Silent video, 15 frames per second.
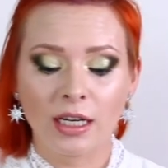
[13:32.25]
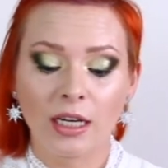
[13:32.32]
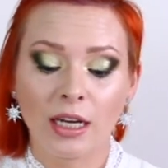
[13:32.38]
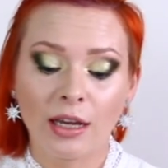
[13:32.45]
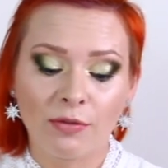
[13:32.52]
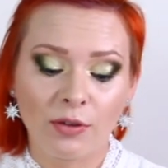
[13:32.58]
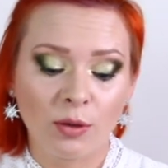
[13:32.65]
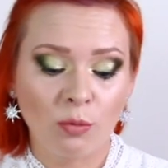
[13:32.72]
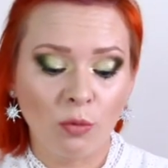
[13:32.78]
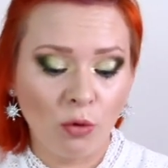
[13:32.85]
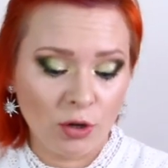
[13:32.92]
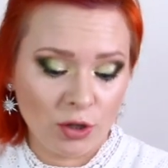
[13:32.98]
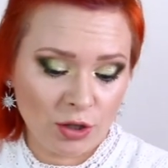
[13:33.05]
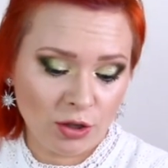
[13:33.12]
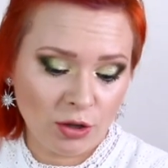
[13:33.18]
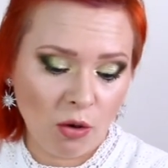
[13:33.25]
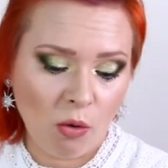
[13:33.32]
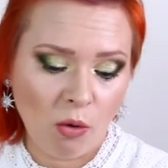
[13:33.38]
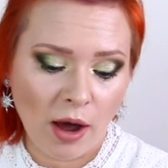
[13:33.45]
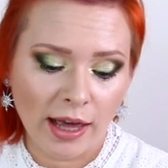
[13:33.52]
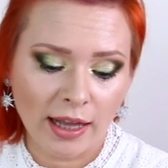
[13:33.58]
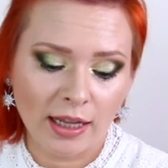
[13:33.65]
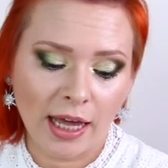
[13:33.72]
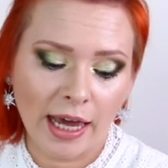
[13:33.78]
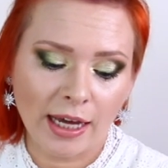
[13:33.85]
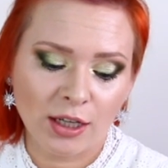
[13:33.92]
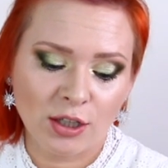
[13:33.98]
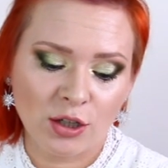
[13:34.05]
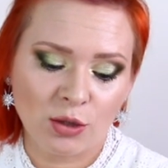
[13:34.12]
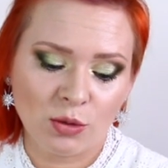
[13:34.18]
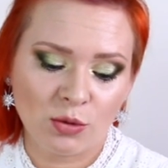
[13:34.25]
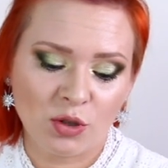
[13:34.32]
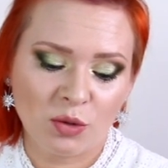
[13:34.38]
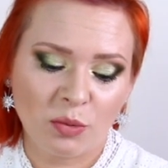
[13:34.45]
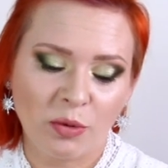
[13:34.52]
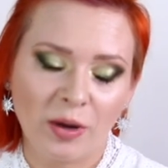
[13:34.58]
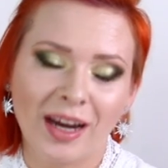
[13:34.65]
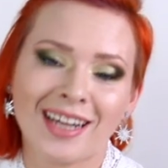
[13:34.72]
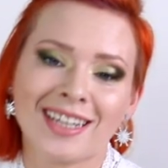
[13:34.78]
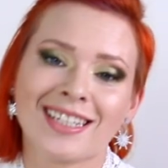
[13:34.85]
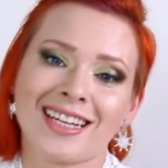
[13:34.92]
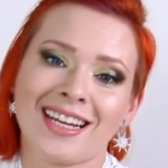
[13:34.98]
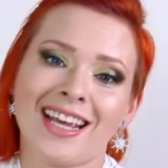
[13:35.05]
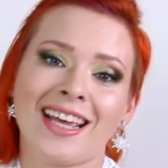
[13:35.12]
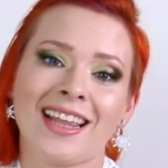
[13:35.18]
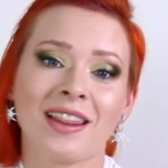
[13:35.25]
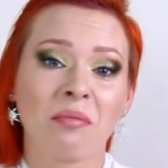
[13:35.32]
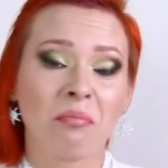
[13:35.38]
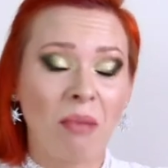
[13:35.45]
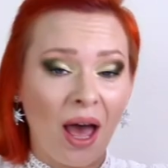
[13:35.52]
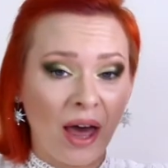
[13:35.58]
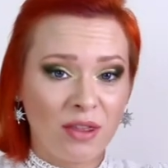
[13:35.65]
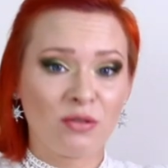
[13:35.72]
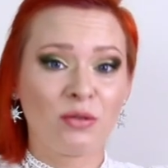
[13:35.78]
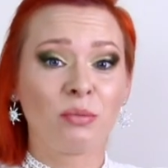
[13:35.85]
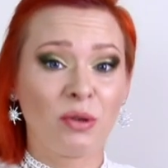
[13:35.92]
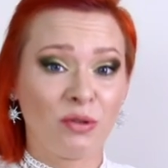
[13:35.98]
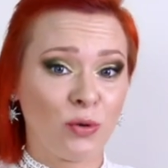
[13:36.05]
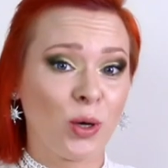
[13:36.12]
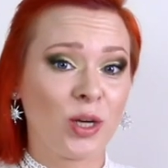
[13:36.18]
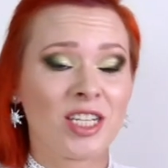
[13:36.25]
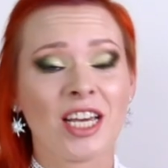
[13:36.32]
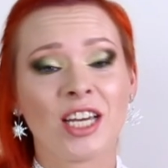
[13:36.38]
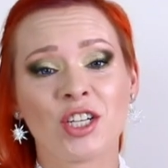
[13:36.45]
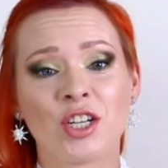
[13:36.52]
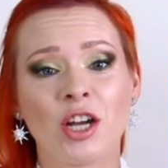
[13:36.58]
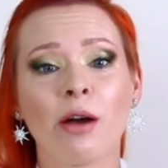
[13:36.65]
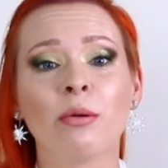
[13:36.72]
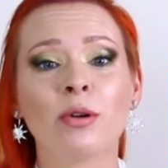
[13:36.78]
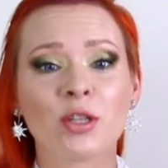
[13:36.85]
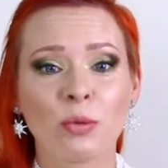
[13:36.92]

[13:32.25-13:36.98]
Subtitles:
and even more so, I like to spray it in the bathroom before I take a shower.